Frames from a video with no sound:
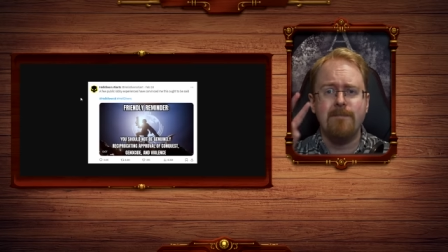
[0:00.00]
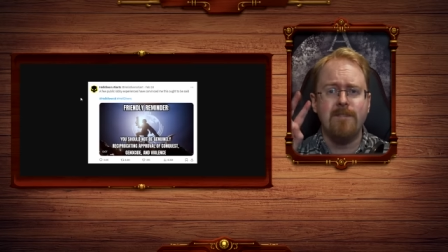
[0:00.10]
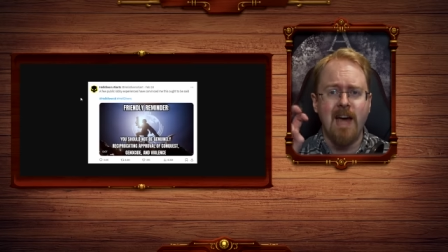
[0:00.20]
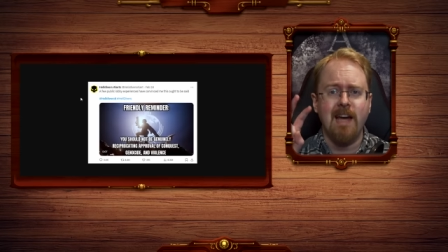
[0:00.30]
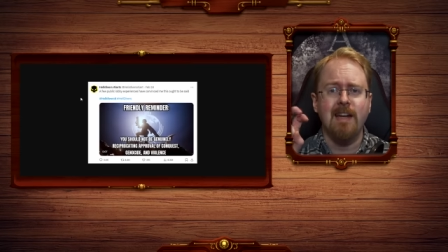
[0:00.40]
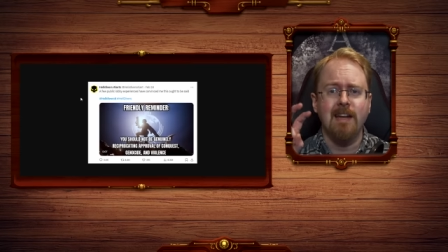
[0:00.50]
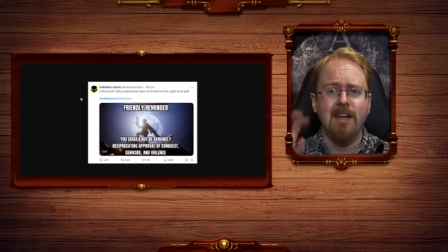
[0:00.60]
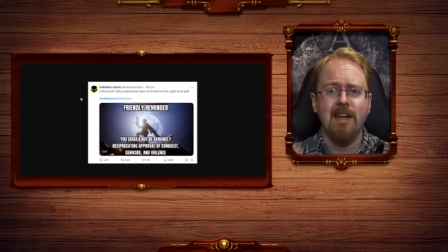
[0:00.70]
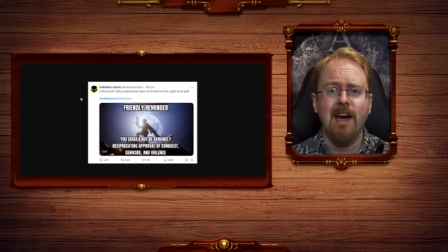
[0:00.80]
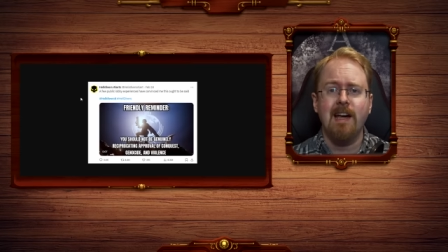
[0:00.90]
fan
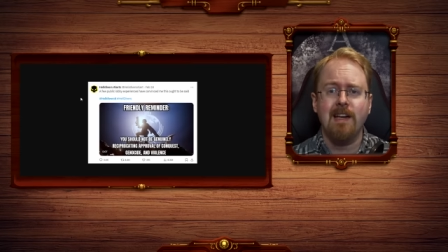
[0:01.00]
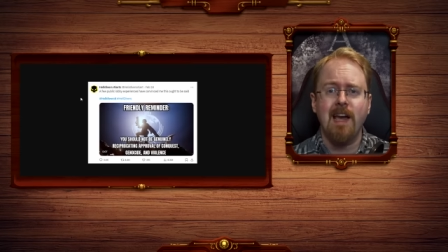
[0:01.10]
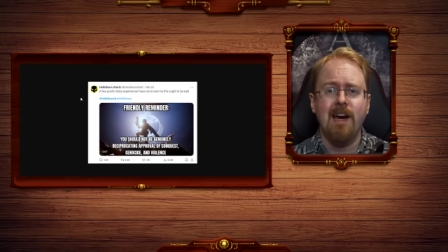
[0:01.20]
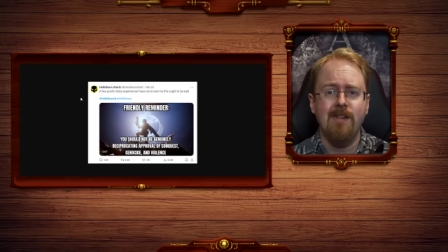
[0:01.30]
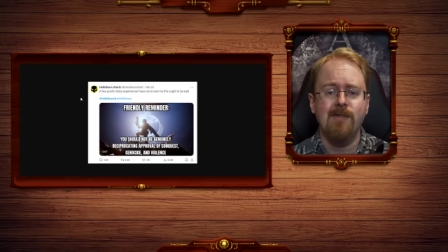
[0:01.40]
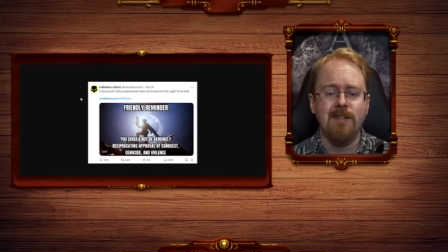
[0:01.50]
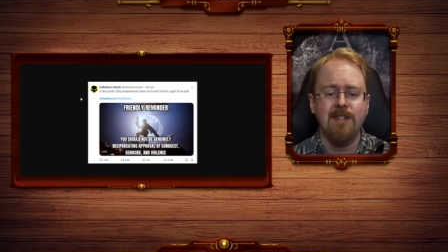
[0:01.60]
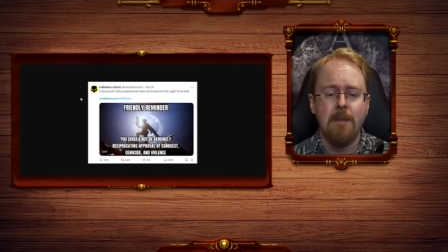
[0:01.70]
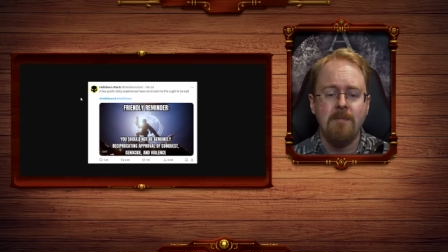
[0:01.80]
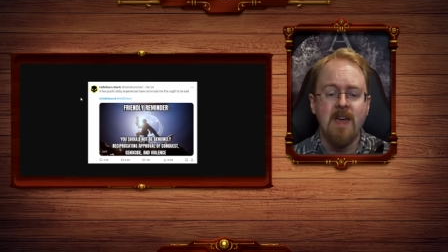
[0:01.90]

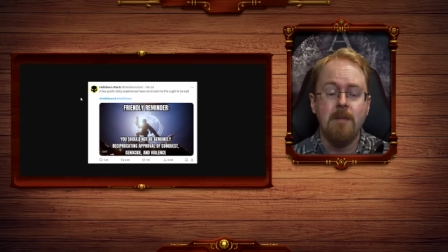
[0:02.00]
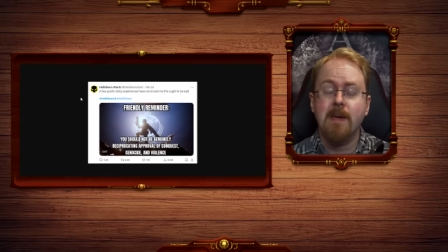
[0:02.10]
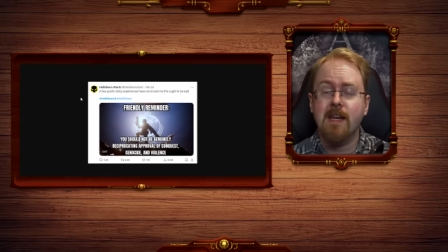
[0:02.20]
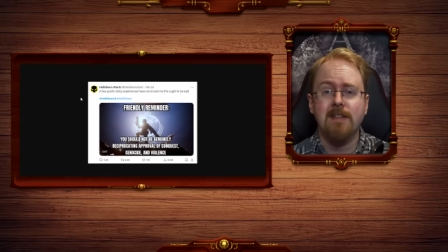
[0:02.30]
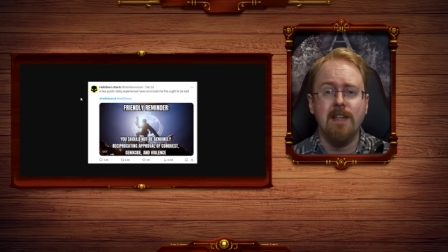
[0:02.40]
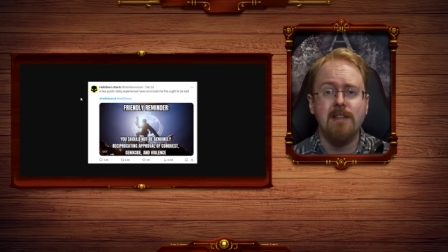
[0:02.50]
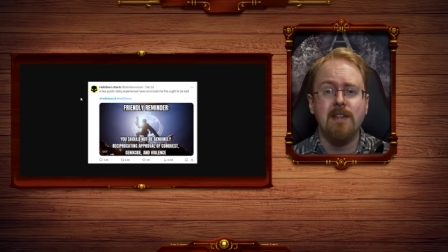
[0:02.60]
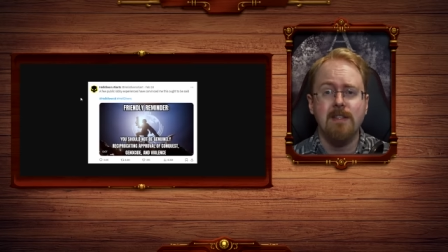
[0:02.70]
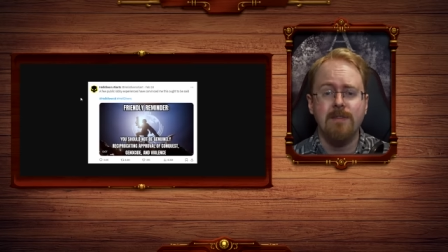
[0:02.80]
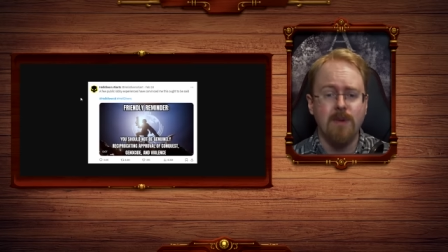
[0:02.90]
account. Because this
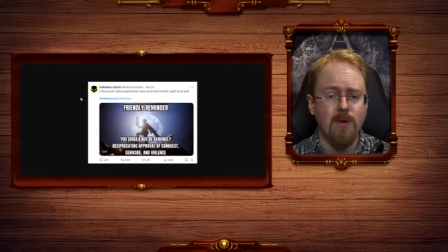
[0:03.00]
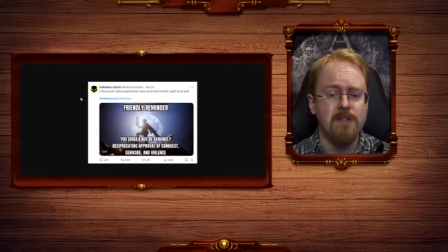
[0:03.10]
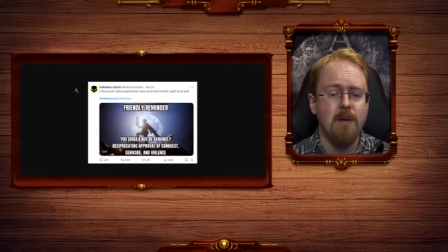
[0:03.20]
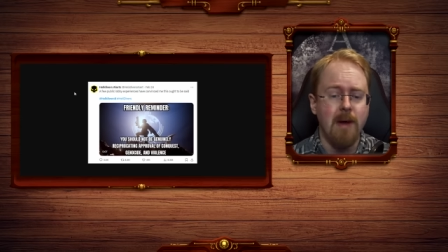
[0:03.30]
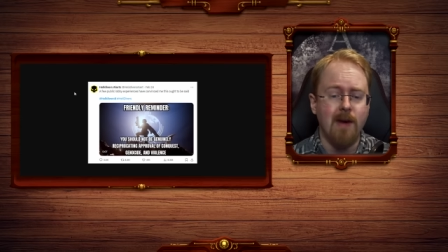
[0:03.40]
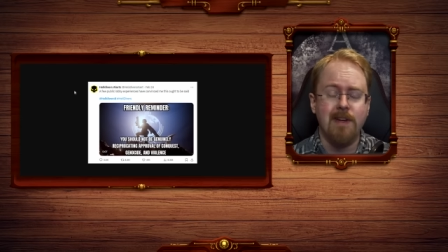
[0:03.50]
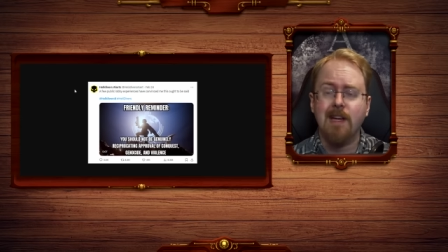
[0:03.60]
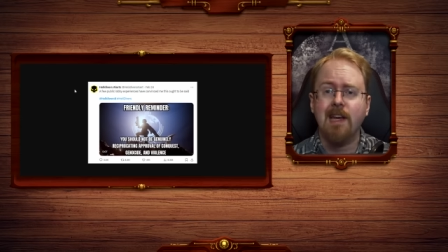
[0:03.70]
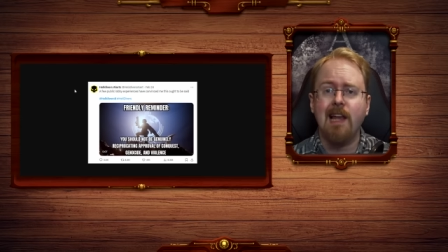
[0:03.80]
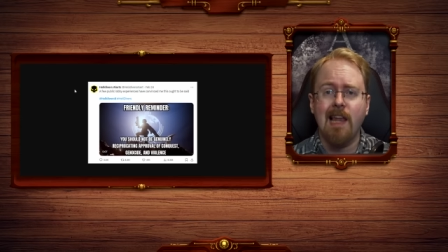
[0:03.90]
is, of course, about
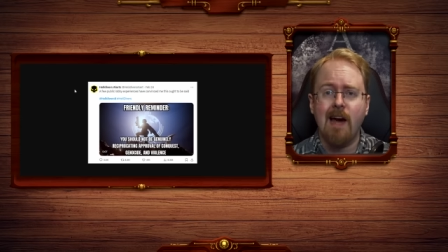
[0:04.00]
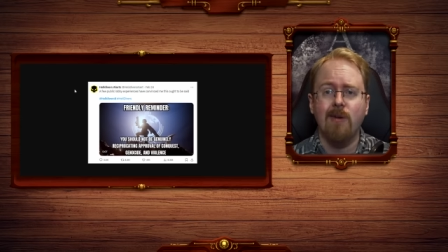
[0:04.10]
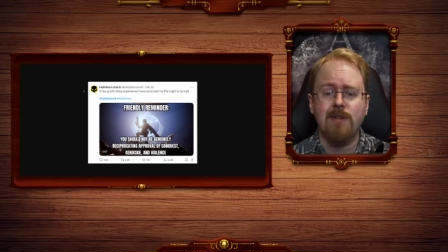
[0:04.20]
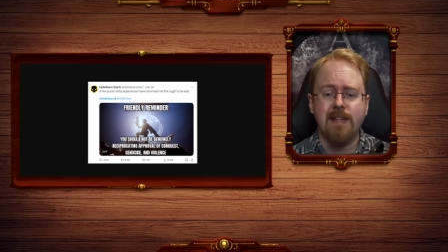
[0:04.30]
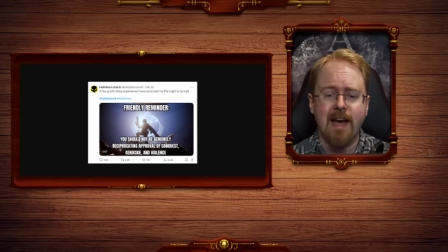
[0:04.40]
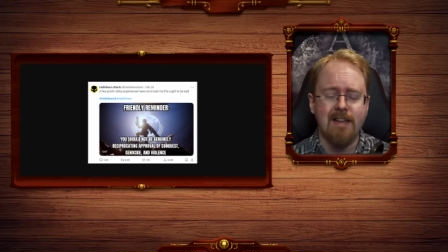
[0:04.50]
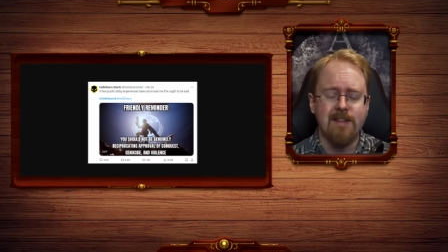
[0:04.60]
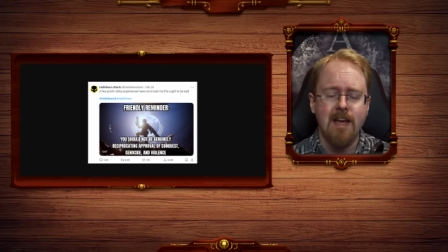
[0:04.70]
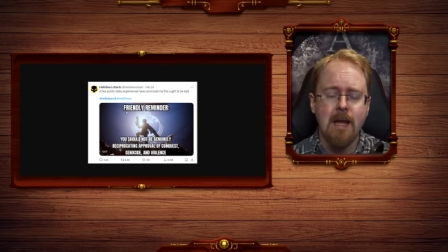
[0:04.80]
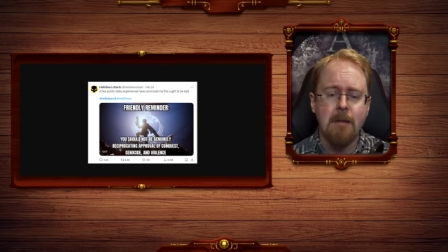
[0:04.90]
clout, as